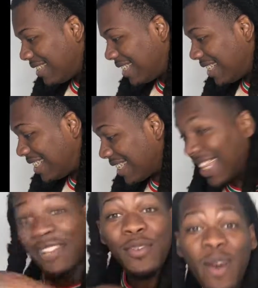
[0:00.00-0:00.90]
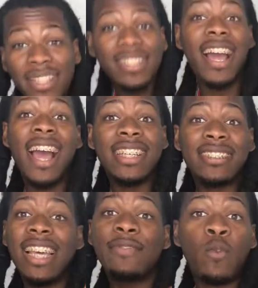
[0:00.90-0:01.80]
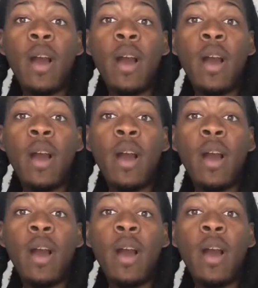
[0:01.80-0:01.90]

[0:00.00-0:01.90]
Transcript: Oh, thanks for watching, guys. Thanks for